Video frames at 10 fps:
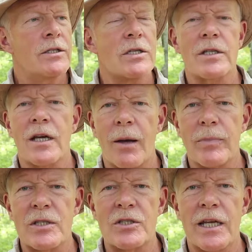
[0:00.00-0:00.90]
just a
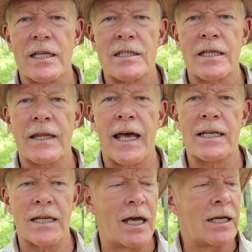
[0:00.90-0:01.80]
couple of sticks
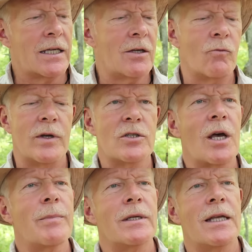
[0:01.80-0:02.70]
that I can reach
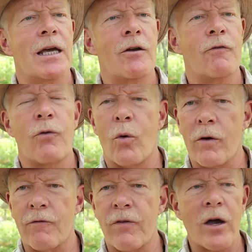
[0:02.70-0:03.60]
up and get
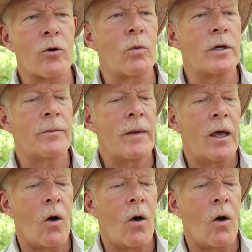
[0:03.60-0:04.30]
for firewood.